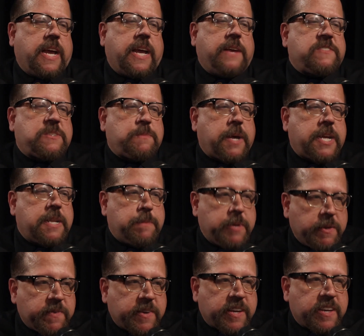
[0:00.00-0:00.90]
I have spina
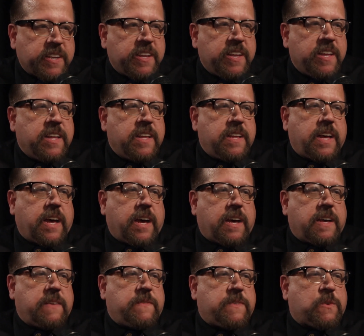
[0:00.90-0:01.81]
bifida.
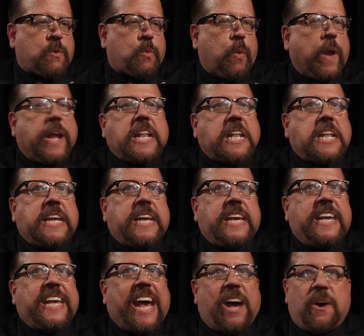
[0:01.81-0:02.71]
I've
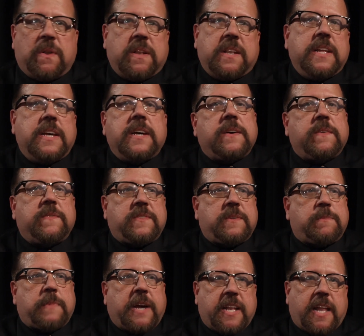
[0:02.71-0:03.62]
greatly
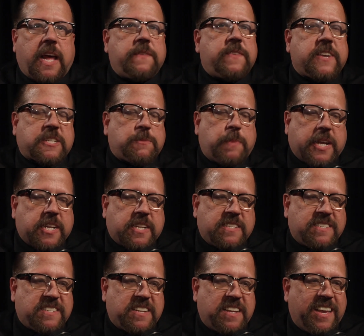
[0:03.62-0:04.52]
outlived my life
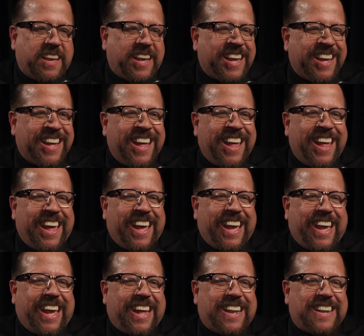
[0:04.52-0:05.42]
expectancy,
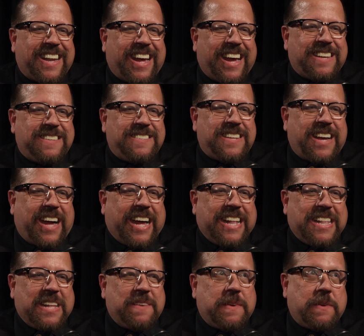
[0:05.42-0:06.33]
and I
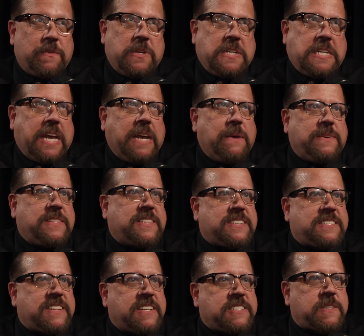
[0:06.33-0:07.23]
live every day with
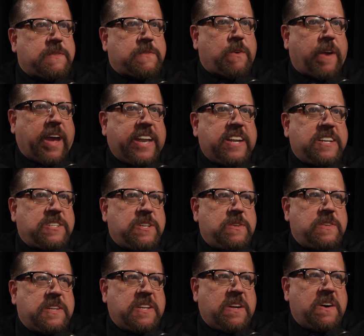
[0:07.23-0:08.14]
this sense of
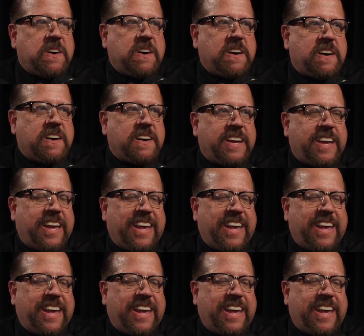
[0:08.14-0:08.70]
gratitude and awe.